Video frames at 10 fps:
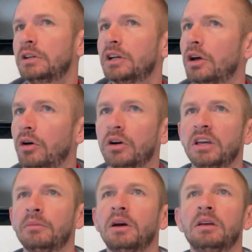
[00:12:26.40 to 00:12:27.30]
I'll
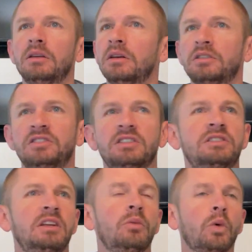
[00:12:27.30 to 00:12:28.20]
get my
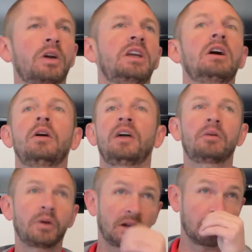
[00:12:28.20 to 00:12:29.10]
assistant working on that
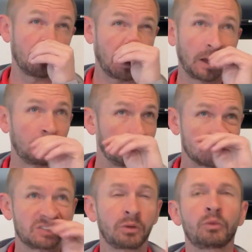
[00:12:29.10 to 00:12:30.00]
right away, and
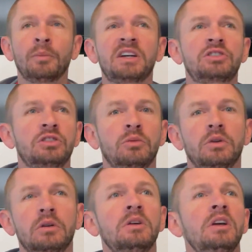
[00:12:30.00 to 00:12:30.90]
we'll make sure we're